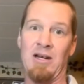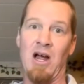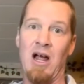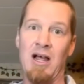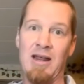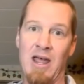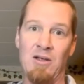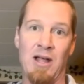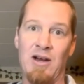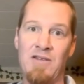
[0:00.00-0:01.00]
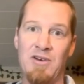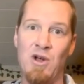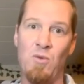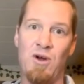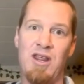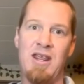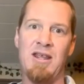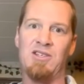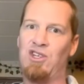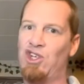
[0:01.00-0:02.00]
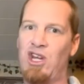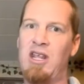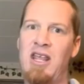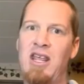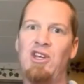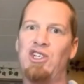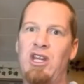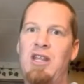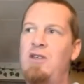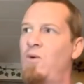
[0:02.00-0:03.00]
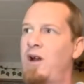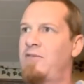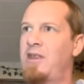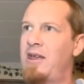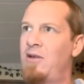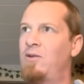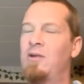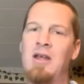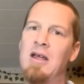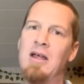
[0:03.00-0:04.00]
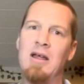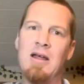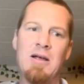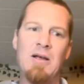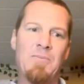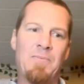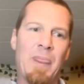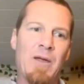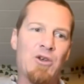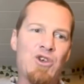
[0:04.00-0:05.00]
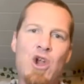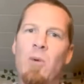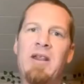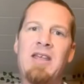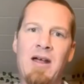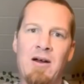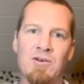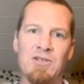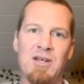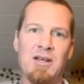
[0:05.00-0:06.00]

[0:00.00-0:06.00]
God, hell, I don't even know where he is. She, whatever the hell. Nobody cares.